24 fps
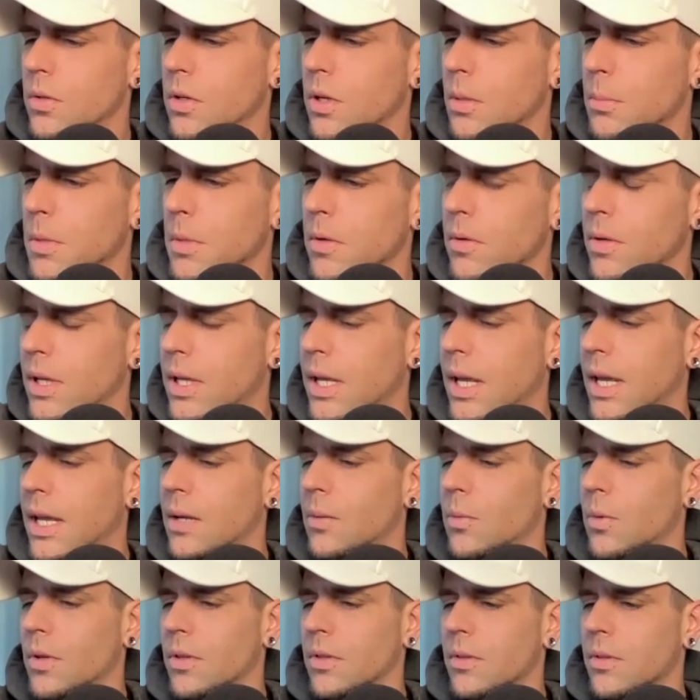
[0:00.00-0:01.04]

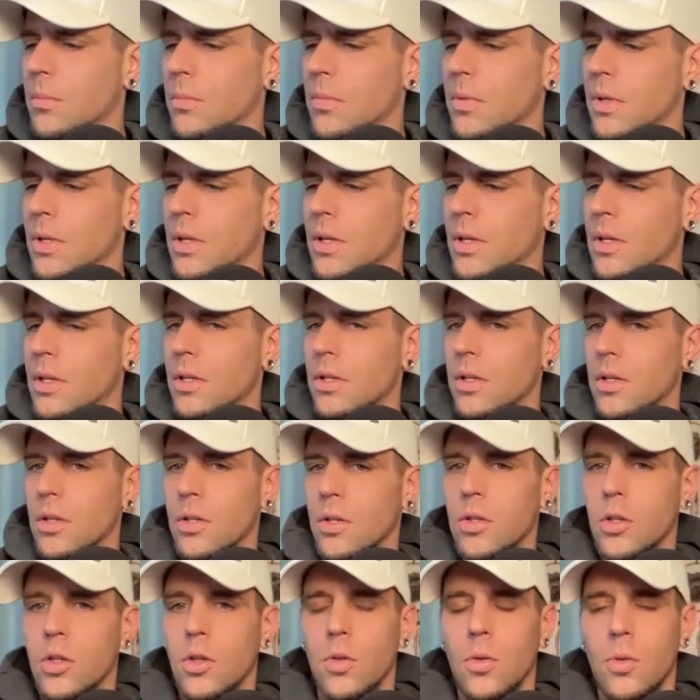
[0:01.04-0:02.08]
communicate with them,
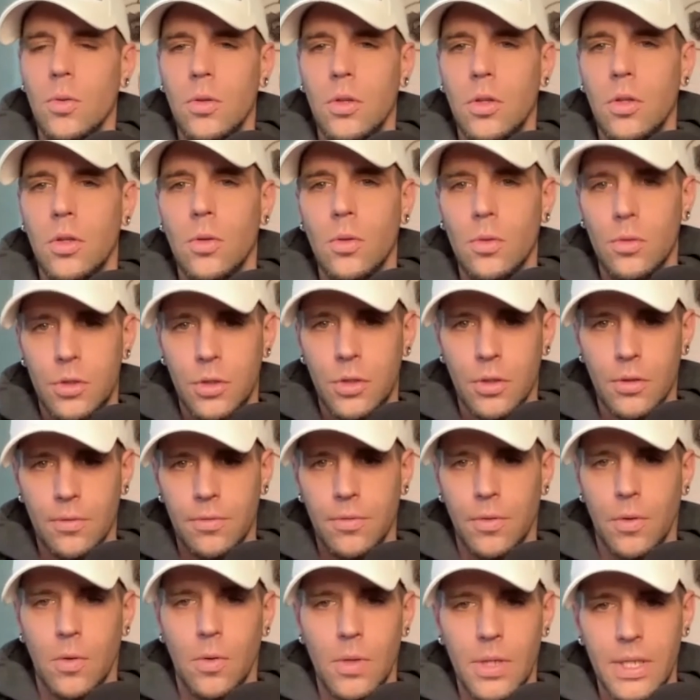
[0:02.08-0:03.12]
you use your
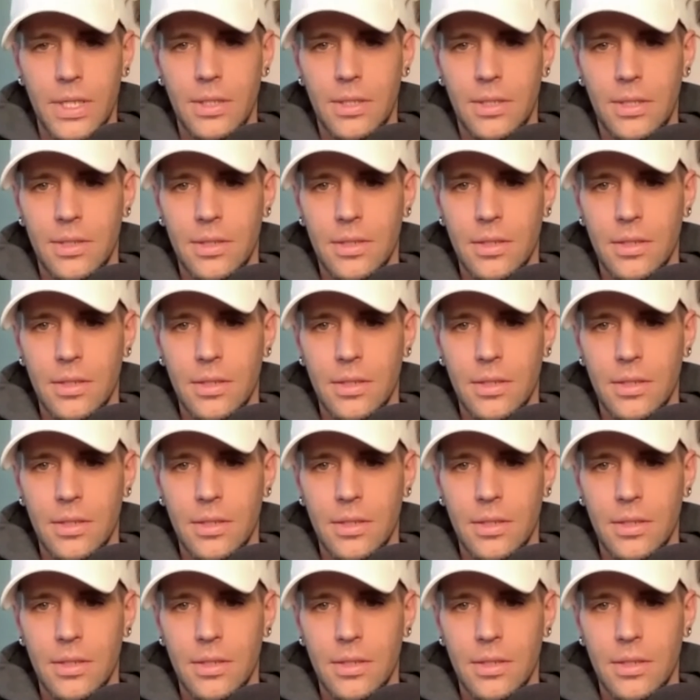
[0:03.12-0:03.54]
voice,